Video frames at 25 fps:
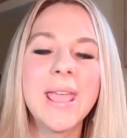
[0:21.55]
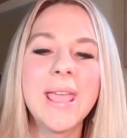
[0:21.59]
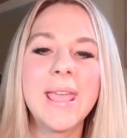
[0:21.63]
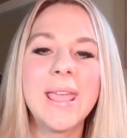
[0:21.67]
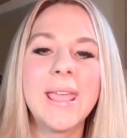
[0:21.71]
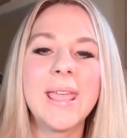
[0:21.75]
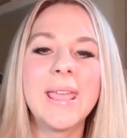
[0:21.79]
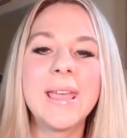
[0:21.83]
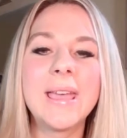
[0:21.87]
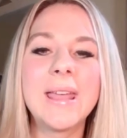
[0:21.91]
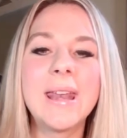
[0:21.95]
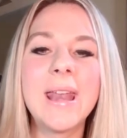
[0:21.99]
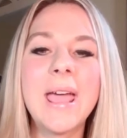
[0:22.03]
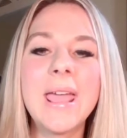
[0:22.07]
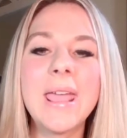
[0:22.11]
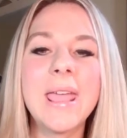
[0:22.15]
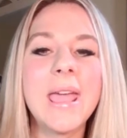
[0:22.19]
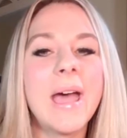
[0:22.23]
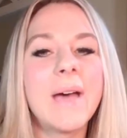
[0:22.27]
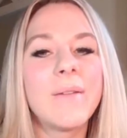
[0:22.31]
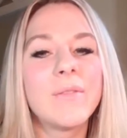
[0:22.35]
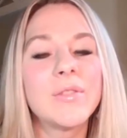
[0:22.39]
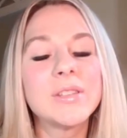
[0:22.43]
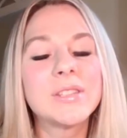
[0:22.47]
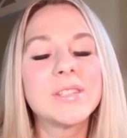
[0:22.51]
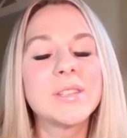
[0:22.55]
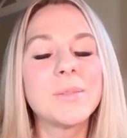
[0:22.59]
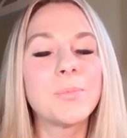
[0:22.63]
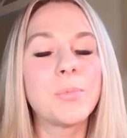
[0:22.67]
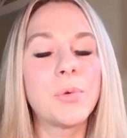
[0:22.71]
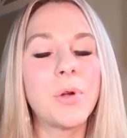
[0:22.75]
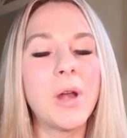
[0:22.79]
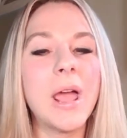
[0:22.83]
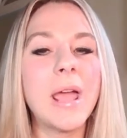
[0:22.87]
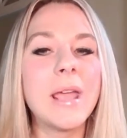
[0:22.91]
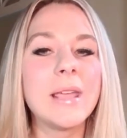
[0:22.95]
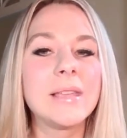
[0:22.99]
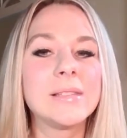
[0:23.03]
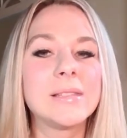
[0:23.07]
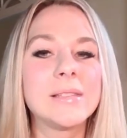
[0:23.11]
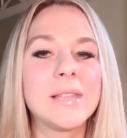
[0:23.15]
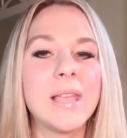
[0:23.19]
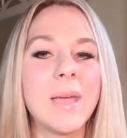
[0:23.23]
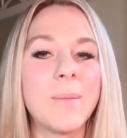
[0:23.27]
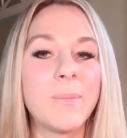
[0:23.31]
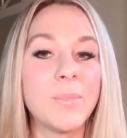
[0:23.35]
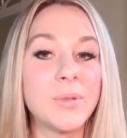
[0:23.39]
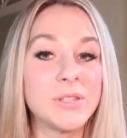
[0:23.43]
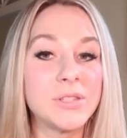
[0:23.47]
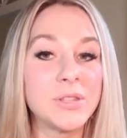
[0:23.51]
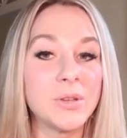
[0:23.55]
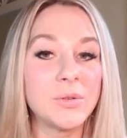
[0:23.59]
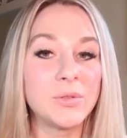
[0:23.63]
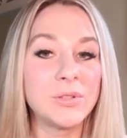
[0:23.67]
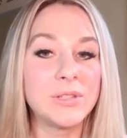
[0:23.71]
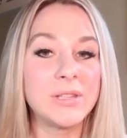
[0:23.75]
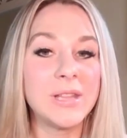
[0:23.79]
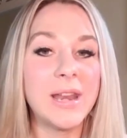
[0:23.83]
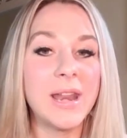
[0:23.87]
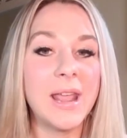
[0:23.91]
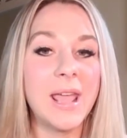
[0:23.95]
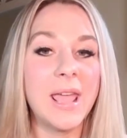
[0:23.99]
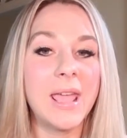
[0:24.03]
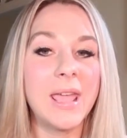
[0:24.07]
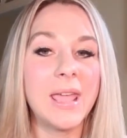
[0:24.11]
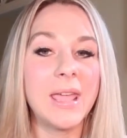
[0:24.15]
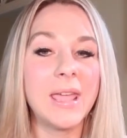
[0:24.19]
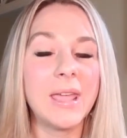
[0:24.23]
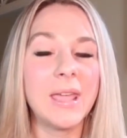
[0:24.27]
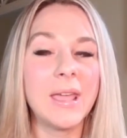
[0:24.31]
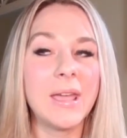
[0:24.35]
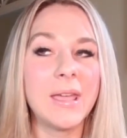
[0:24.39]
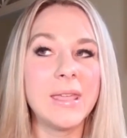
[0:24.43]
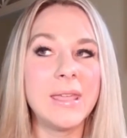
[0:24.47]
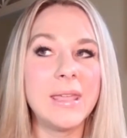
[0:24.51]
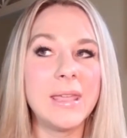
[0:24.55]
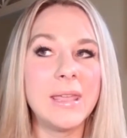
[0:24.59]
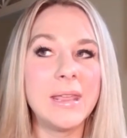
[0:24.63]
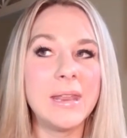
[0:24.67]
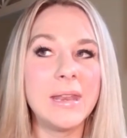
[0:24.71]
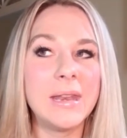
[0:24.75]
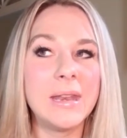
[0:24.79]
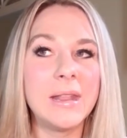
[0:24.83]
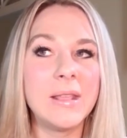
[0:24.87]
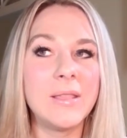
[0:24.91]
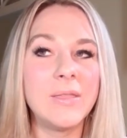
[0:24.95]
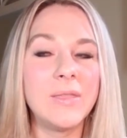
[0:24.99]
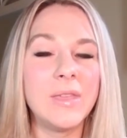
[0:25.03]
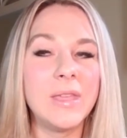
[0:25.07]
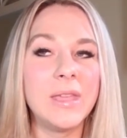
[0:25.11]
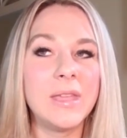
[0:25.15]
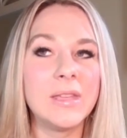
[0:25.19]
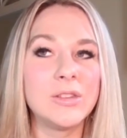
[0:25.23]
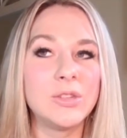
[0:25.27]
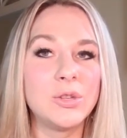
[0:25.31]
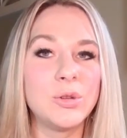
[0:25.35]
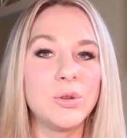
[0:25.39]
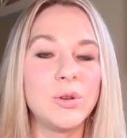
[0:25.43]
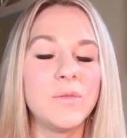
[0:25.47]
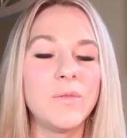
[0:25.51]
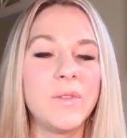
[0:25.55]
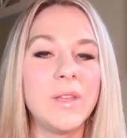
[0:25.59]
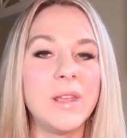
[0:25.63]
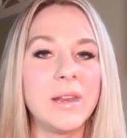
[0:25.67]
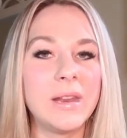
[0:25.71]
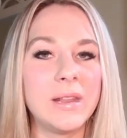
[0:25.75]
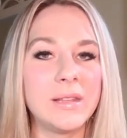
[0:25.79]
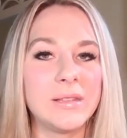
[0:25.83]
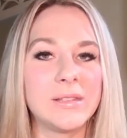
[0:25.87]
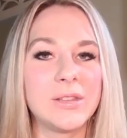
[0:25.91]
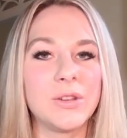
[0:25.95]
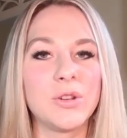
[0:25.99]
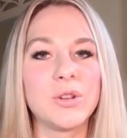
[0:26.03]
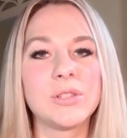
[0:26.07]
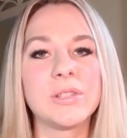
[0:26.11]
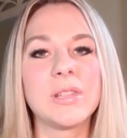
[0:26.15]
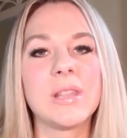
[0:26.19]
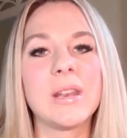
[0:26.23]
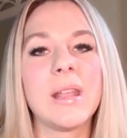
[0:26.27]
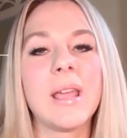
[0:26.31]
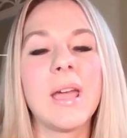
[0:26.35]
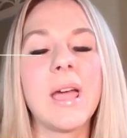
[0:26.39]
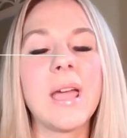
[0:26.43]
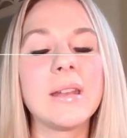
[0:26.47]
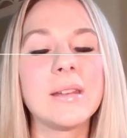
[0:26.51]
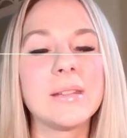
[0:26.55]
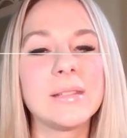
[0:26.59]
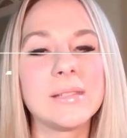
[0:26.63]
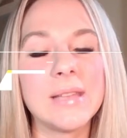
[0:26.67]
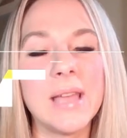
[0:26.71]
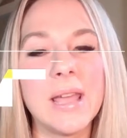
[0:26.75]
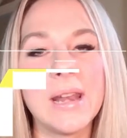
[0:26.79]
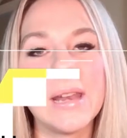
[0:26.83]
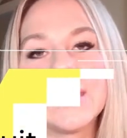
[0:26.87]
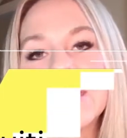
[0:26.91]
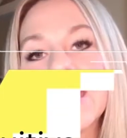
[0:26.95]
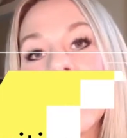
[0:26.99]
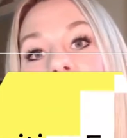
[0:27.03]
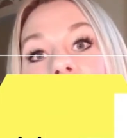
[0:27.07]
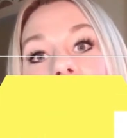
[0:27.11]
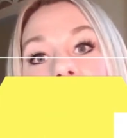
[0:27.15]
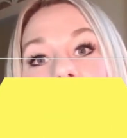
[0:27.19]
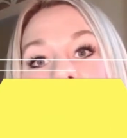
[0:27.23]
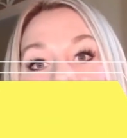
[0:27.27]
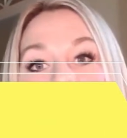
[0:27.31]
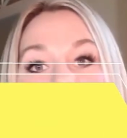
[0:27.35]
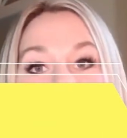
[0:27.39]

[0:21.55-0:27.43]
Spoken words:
and I have a surprise episode today in the intuitive eating series that I decided to add on